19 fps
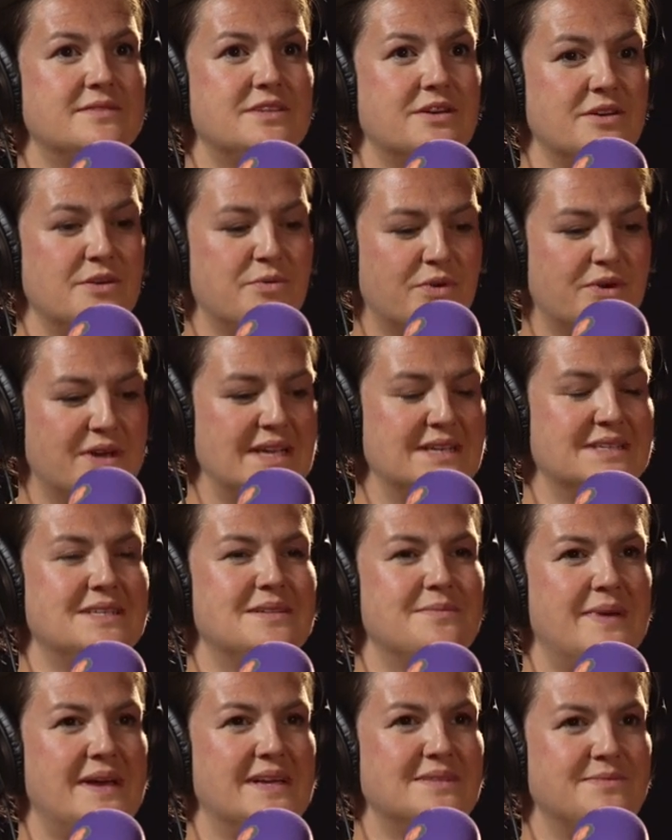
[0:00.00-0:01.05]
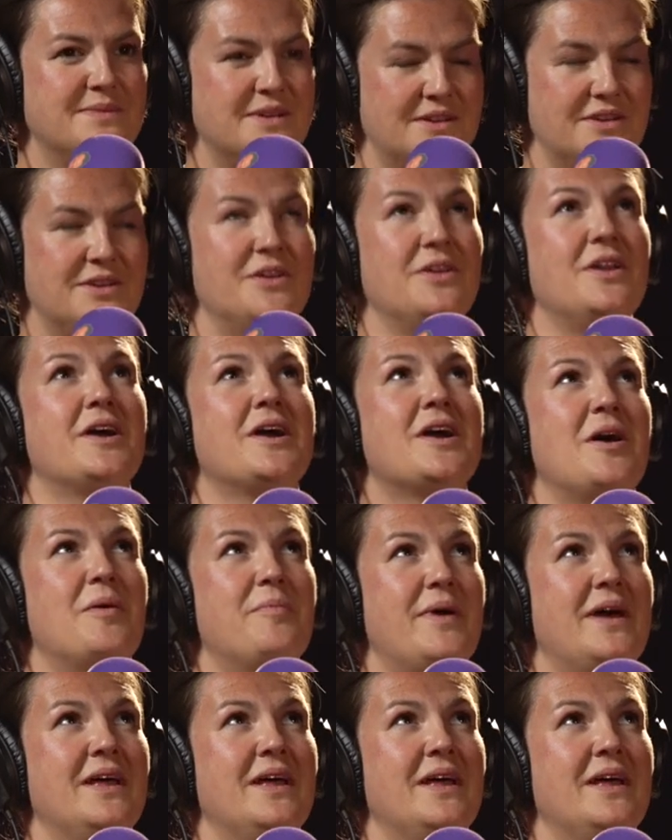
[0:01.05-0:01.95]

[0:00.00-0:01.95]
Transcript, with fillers: So you walk into the basement and you look up,